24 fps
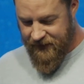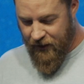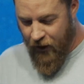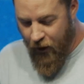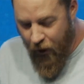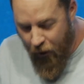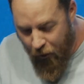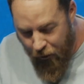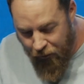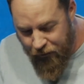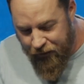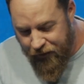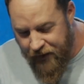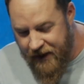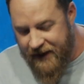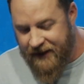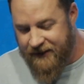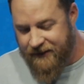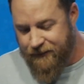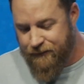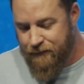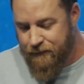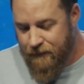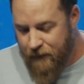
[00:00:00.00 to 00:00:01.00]
The whole
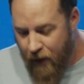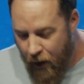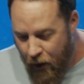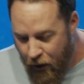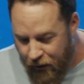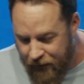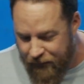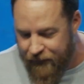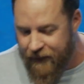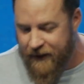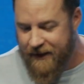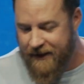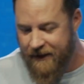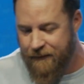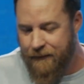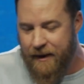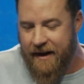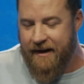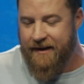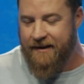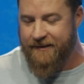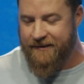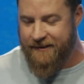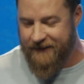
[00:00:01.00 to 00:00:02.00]
thing is motivated
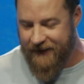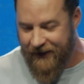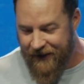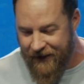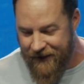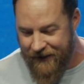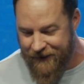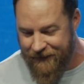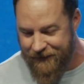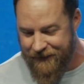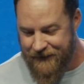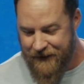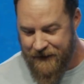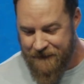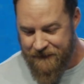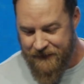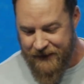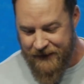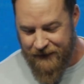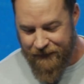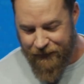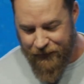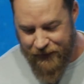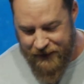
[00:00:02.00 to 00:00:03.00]
by his love
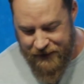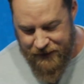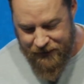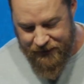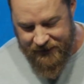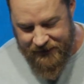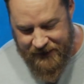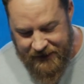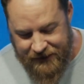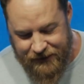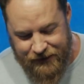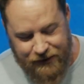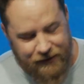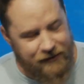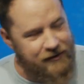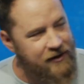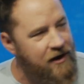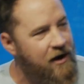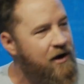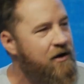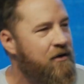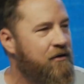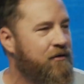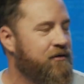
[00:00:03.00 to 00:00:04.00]
for you. Did you
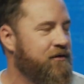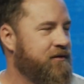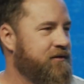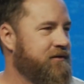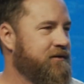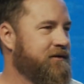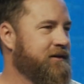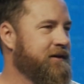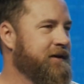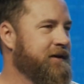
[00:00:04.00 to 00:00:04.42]
know